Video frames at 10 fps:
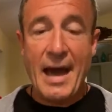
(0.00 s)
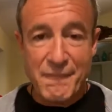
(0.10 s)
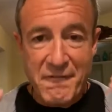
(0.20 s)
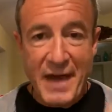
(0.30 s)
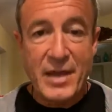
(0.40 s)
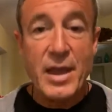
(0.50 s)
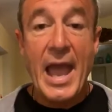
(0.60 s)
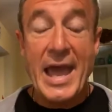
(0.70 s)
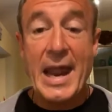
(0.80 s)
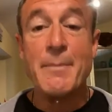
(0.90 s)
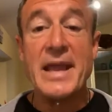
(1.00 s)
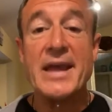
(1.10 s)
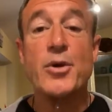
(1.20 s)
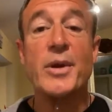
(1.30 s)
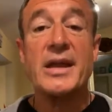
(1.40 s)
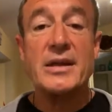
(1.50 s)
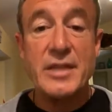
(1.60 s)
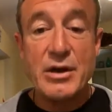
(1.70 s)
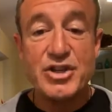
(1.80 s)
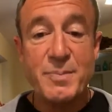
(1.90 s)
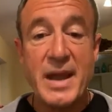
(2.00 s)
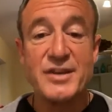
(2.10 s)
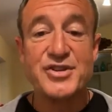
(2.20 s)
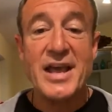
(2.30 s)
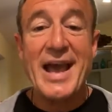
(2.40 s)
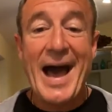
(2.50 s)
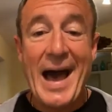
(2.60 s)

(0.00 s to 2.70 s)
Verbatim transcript: I'm value, and I'm entering into their space.